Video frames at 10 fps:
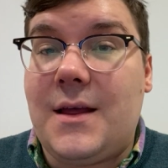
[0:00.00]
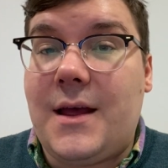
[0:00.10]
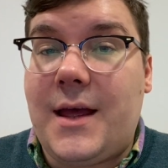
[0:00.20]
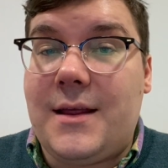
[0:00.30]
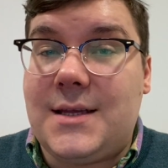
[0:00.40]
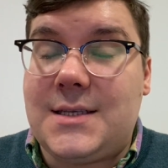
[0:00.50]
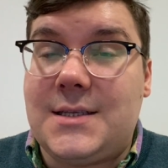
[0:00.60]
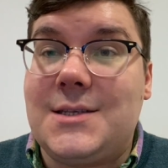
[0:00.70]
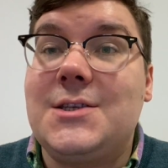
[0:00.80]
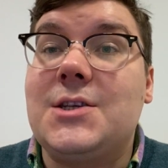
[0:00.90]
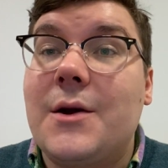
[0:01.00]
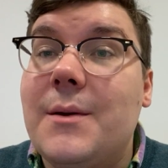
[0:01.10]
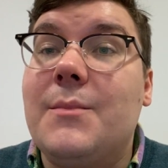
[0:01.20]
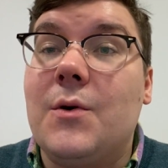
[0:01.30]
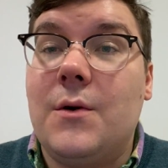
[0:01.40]
This is so
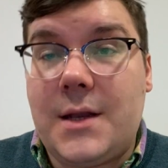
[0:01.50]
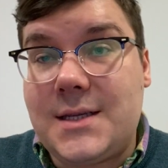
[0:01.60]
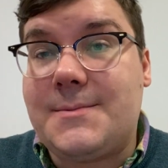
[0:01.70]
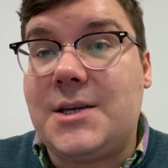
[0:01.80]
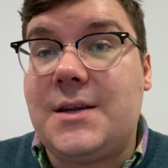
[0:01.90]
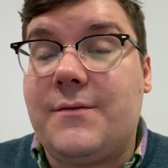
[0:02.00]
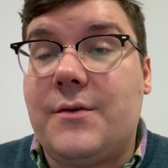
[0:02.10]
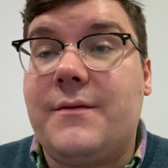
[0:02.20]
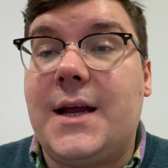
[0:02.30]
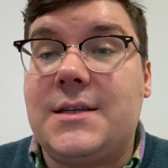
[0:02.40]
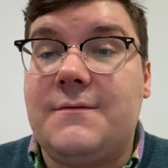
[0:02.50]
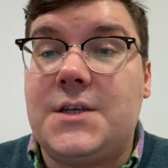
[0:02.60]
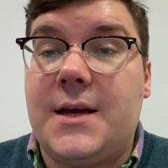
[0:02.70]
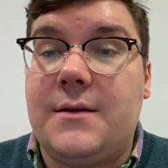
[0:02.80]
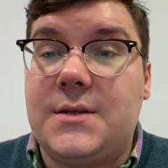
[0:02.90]
important, especially for reflective
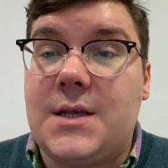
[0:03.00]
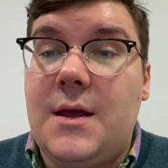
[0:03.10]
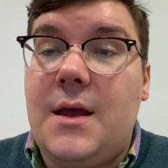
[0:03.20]
journals.